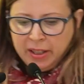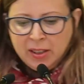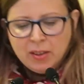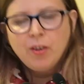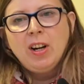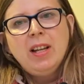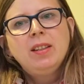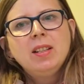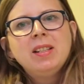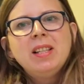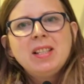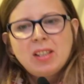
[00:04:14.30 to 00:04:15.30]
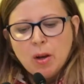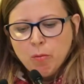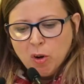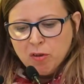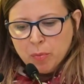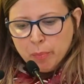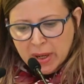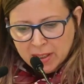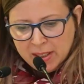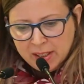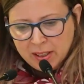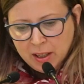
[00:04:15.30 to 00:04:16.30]
interrelated system of
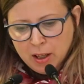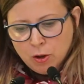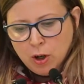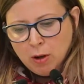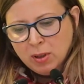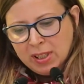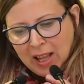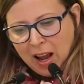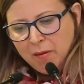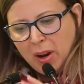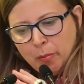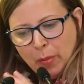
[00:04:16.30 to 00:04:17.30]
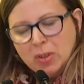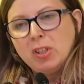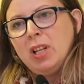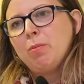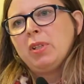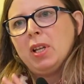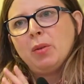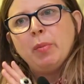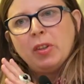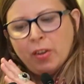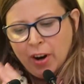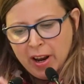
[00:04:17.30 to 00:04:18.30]
myths shown Slavic Muslims as
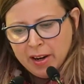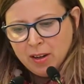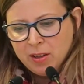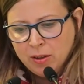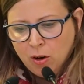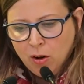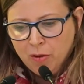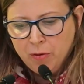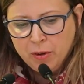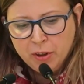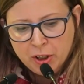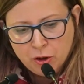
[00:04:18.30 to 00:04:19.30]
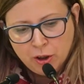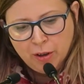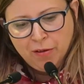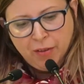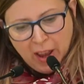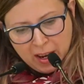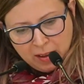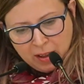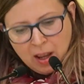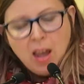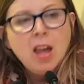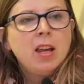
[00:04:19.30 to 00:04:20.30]
betrayers of Christian
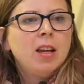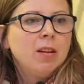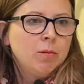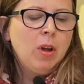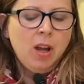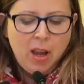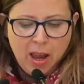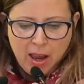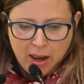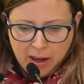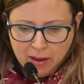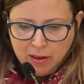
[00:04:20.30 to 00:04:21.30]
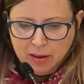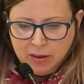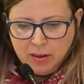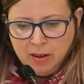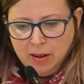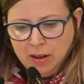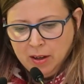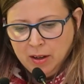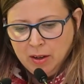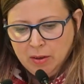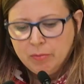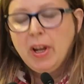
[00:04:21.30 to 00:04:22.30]
faith and
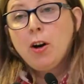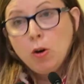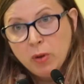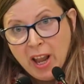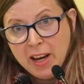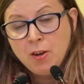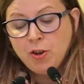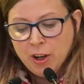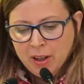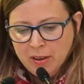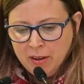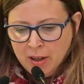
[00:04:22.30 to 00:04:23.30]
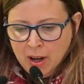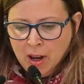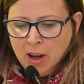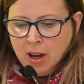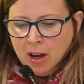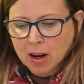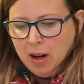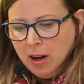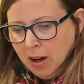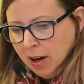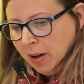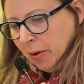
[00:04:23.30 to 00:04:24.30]
their own nation
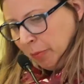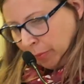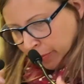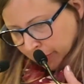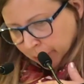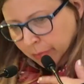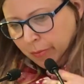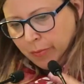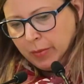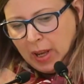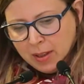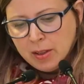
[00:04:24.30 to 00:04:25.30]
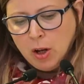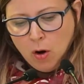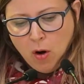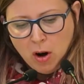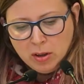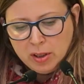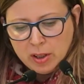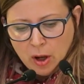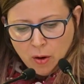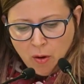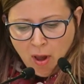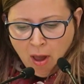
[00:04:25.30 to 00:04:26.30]
and so on.
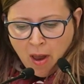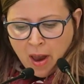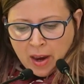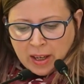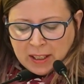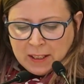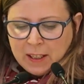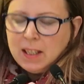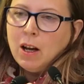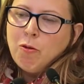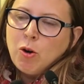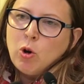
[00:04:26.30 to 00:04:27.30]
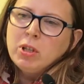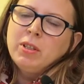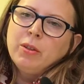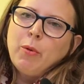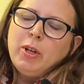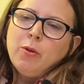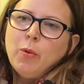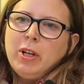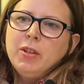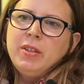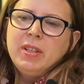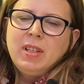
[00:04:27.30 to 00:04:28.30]
So, of course,
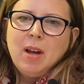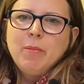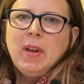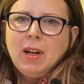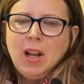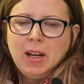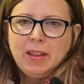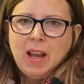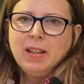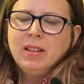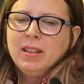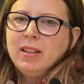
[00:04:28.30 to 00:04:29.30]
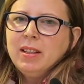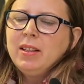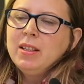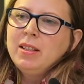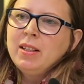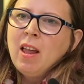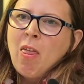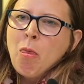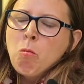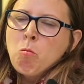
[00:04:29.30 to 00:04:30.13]
when you see something like that, it is